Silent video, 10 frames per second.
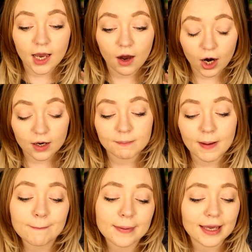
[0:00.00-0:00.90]
I
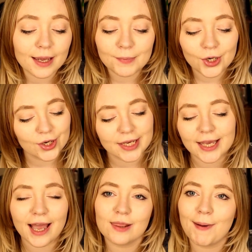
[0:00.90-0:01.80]
remember him
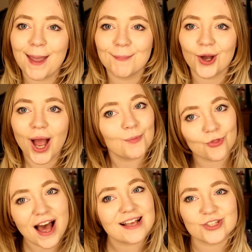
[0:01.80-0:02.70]
looking at the paper going, well,
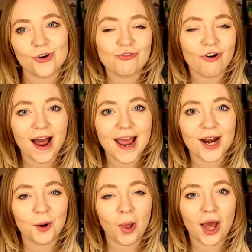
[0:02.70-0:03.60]
that's not right.
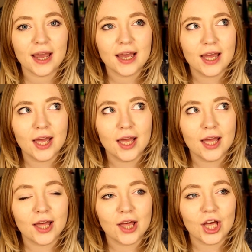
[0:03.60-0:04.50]
And I'm like,
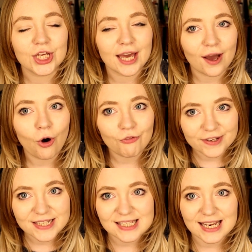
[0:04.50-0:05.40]
yeah,
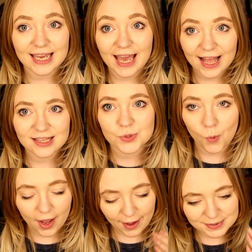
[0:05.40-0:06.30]
obviously, hence
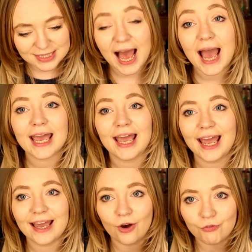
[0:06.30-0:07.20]
why I'm sat
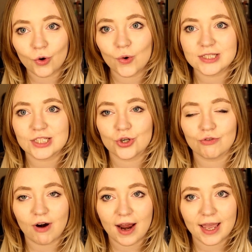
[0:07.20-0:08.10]
here. Of course it's
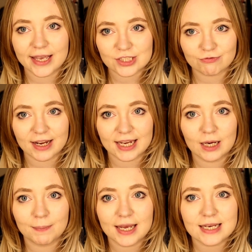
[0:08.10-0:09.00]
not right. It's
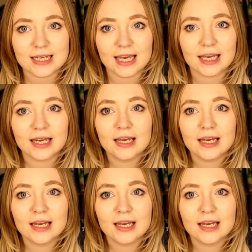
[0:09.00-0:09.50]
irregular bleeding.